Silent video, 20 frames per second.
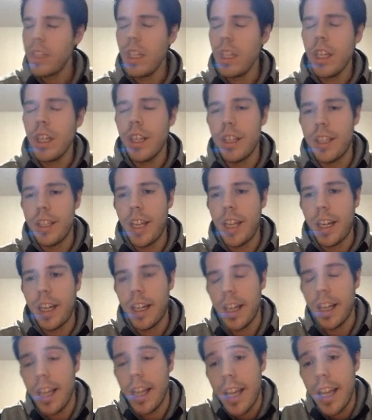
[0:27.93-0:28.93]
the deck
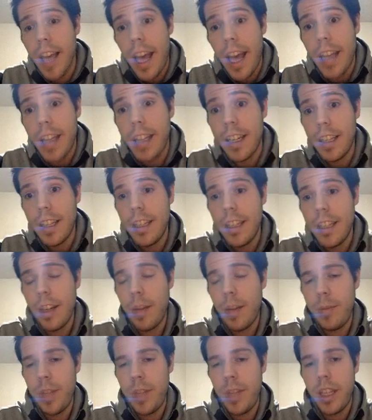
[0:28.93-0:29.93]
and it ended
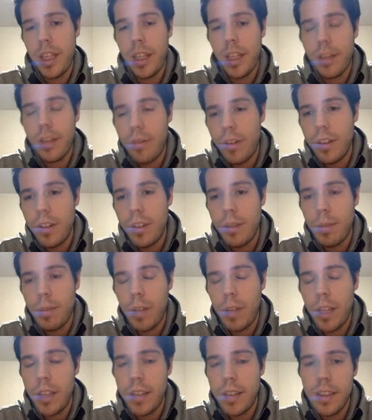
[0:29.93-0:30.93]
up taking first
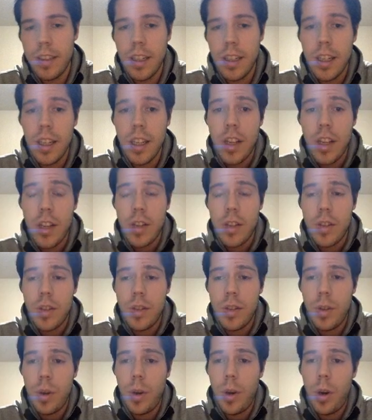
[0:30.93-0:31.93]
place.
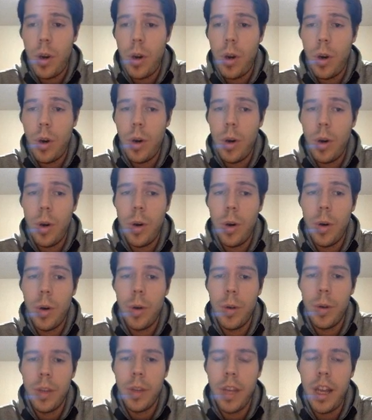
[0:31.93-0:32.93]

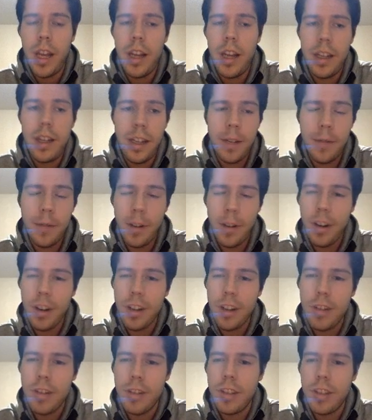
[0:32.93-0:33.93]
So yeah, um, very
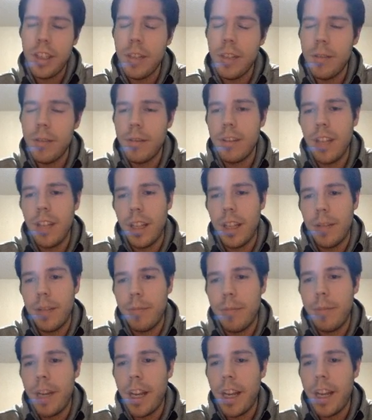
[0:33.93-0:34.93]
interesting like
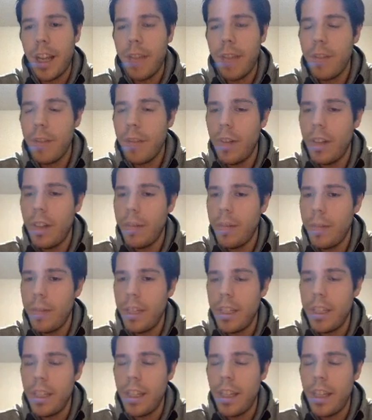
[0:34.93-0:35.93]
metagame
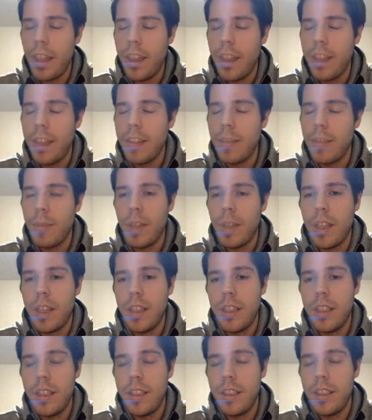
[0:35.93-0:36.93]
development in Athens
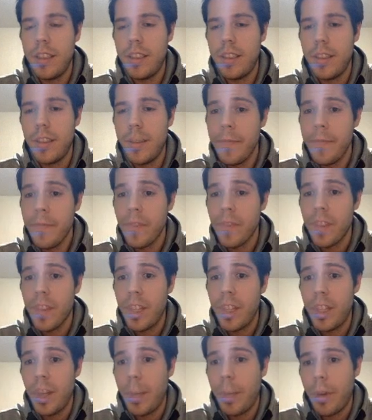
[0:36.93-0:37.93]
because
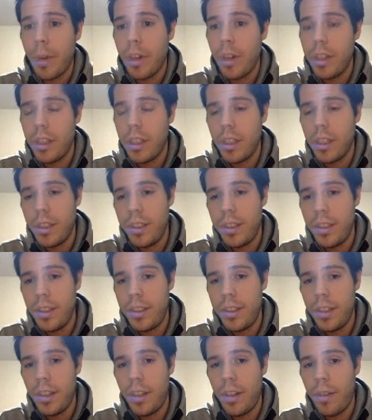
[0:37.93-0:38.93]
the top cut
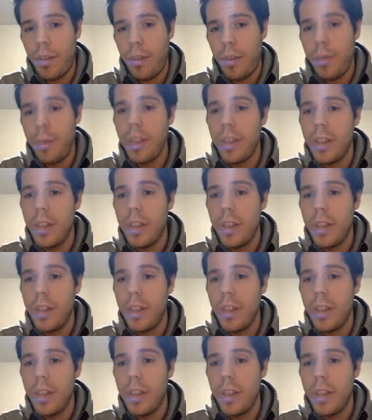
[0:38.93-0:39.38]
consisted of three